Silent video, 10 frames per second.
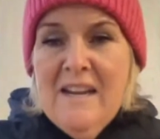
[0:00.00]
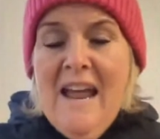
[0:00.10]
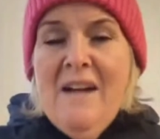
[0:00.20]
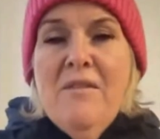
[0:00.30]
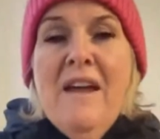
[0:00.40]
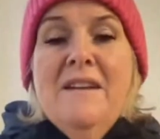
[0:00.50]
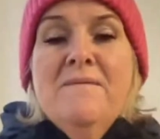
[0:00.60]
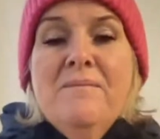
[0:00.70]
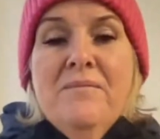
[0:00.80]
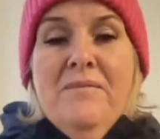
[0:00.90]
Now
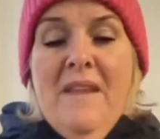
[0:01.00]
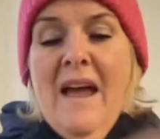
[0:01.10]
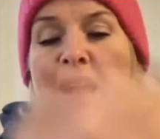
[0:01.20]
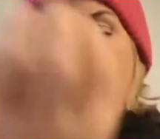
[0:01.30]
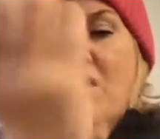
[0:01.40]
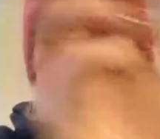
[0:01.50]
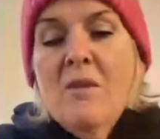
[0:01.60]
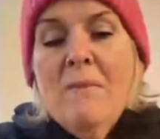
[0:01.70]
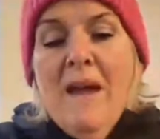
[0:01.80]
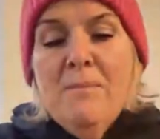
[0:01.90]
then, I've
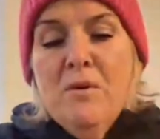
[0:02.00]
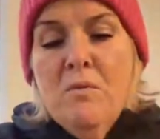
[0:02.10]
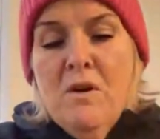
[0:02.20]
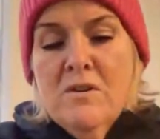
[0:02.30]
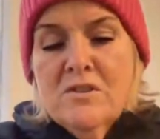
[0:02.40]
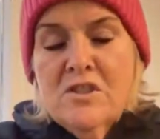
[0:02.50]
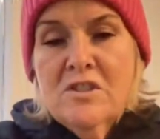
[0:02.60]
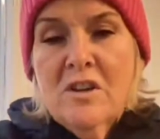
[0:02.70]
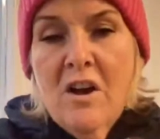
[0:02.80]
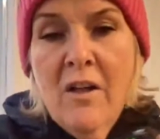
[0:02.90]
got on my Apple
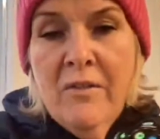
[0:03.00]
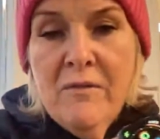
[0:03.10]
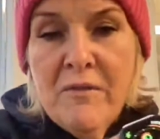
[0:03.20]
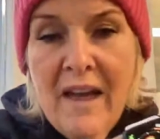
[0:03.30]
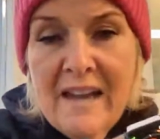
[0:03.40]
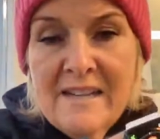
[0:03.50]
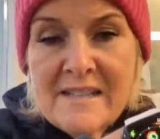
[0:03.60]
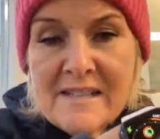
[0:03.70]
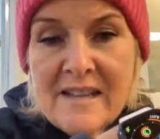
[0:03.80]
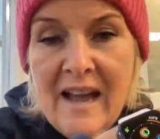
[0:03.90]
Watch, on the
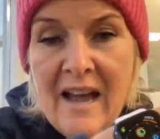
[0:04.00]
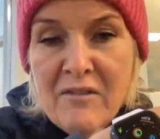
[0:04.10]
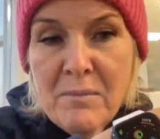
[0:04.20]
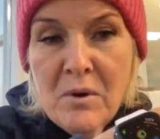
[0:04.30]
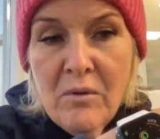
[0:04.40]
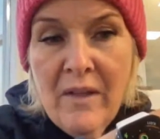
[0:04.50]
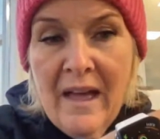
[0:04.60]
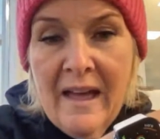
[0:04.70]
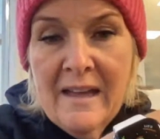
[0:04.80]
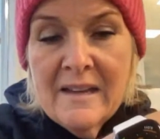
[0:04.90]
face, I've put
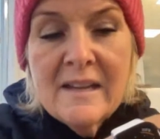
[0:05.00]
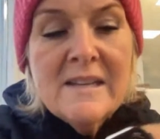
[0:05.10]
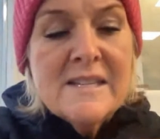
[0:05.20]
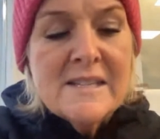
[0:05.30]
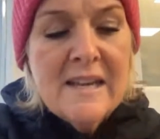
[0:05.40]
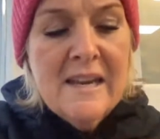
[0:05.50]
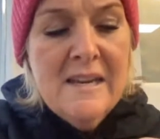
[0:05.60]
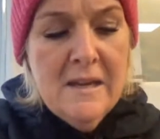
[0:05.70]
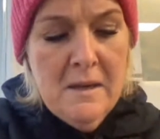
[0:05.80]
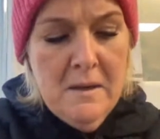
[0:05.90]
there, can you
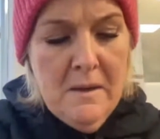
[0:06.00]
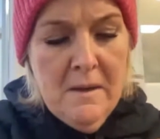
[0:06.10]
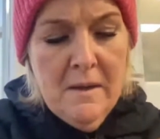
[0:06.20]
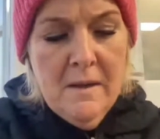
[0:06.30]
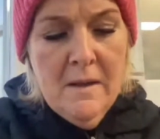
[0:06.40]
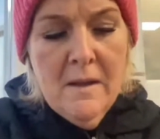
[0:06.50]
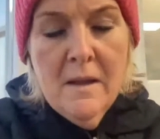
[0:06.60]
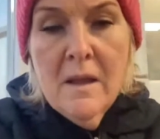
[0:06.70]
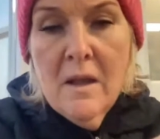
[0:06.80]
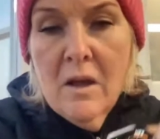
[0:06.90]
see,
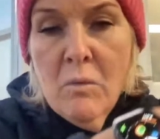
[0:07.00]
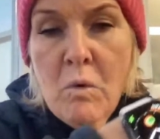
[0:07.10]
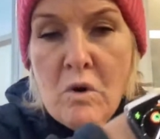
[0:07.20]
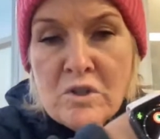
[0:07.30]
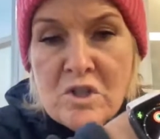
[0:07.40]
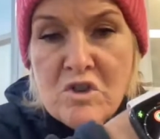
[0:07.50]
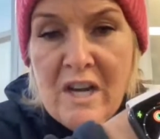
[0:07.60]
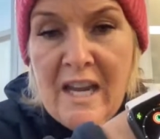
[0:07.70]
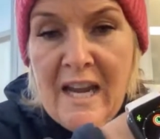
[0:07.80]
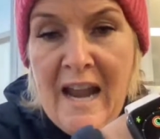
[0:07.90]
a water
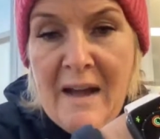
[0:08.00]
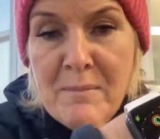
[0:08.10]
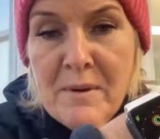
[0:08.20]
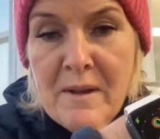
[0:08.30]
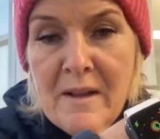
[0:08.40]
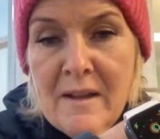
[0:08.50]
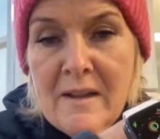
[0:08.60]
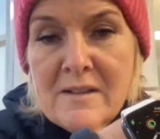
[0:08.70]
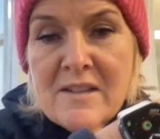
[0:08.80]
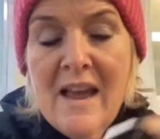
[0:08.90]
drinking app.
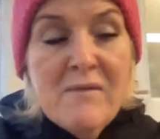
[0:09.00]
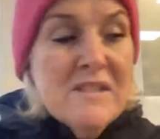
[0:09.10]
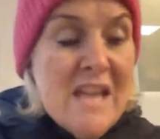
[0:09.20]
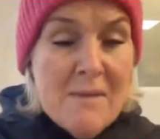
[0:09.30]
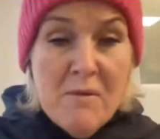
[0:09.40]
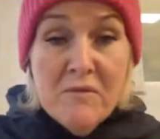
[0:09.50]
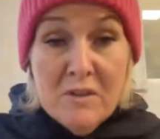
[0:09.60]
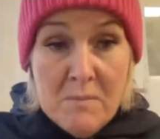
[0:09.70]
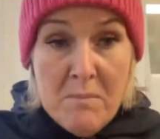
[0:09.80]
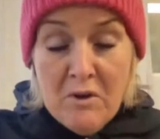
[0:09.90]
So every time I
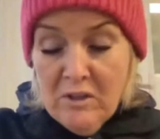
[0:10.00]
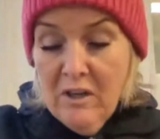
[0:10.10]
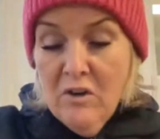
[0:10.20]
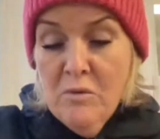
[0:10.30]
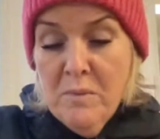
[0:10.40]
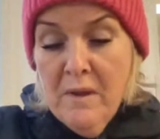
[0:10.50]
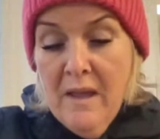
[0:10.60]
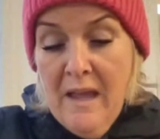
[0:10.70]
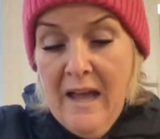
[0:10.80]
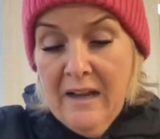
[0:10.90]
fill my bottle up,
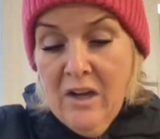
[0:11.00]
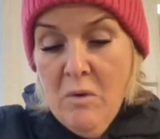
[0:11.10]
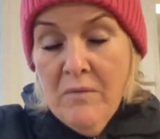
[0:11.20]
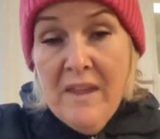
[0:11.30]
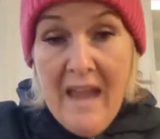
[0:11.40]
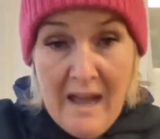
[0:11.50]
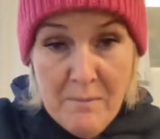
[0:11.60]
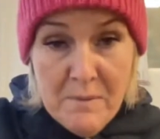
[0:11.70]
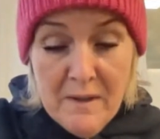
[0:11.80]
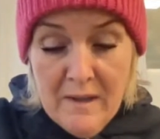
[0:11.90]
I go on the
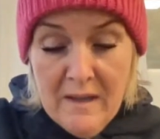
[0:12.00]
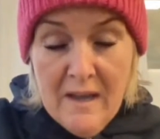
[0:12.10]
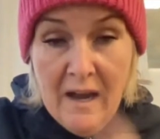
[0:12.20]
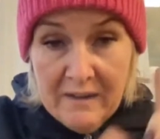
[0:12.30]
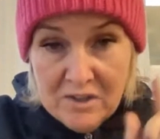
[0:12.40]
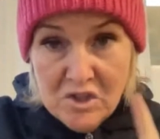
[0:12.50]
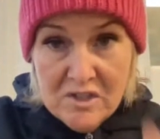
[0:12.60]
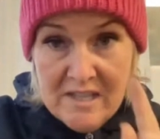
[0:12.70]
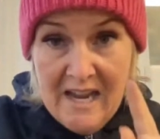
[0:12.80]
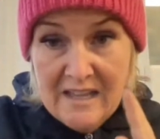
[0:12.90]
app and I
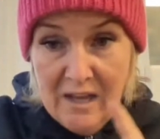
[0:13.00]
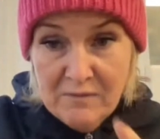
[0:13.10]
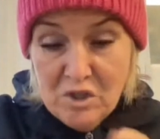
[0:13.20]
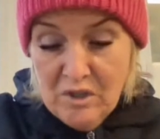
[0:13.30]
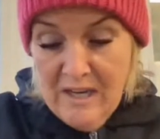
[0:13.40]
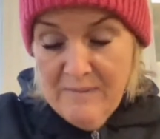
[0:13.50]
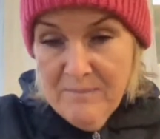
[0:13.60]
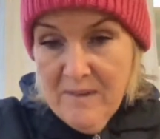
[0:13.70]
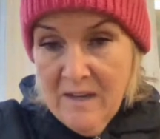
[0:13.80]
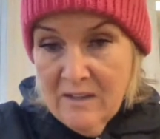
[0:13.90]
just say that I've done it
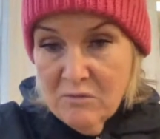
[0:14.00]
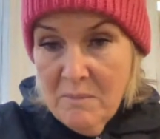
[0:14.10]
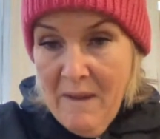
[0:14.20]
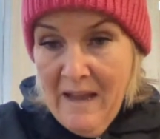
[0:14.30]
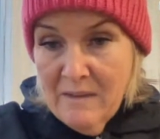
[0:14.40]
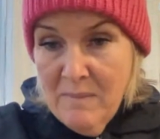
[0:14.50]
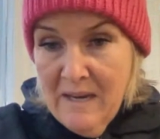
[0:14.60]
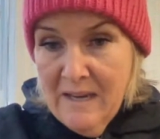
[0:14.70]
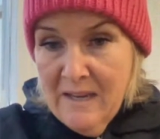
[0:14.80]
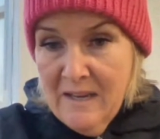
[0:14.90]
and it'll remind
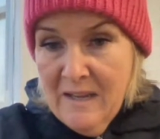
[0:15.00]
me.